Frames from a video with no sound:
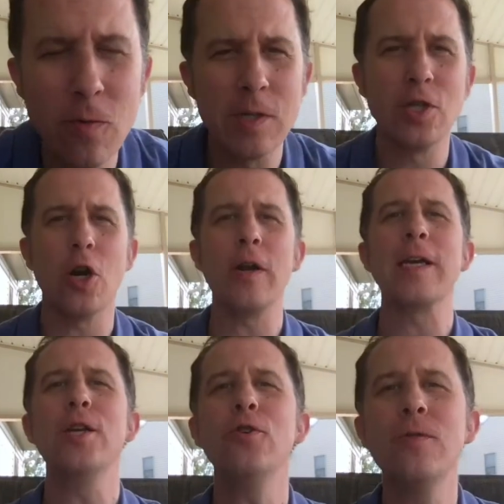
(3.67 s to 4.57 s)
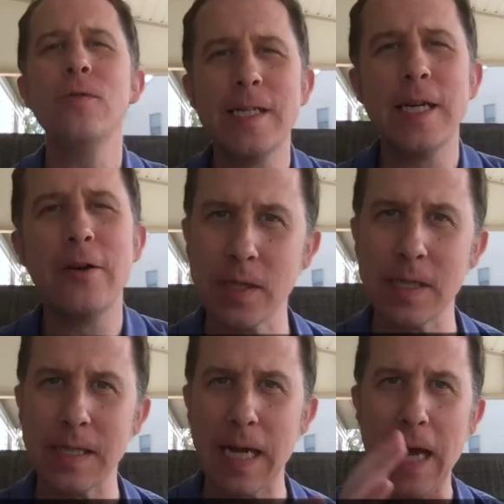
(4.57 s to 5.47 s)
We're starting a new series
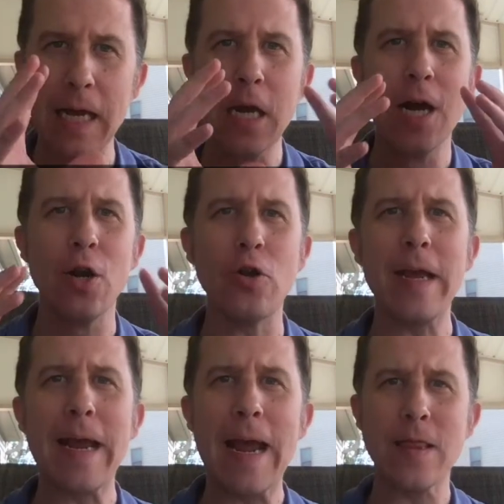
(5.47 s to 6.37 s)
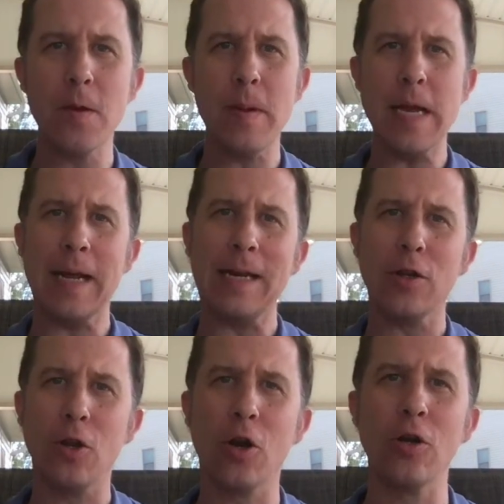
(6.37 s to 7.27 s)
aside, looking at them in a
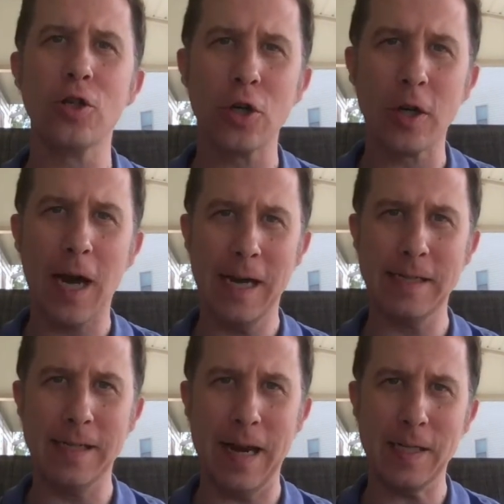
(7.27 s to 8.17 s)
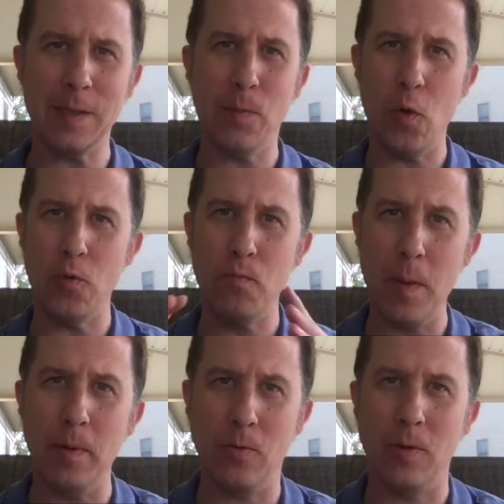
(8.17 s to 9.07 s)
larger context, both
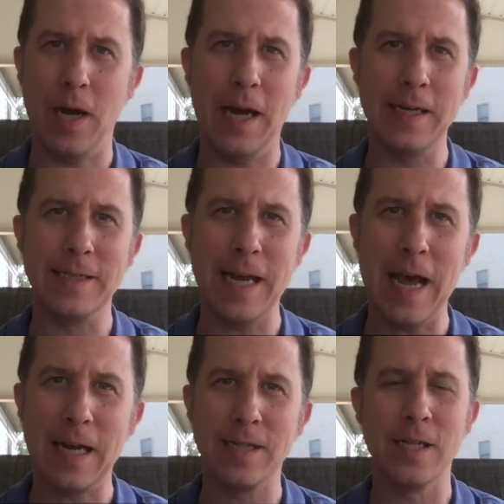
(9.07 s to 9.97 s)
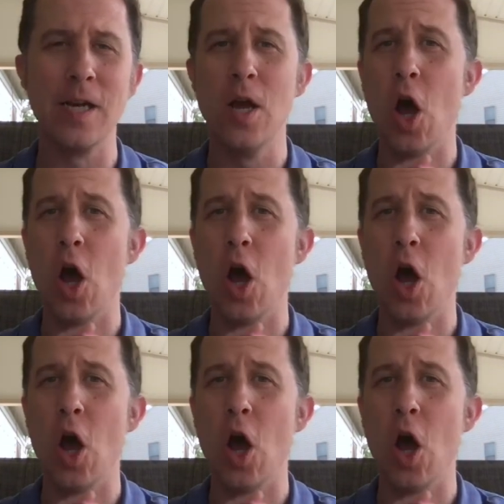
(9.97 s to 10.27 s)
biblical context,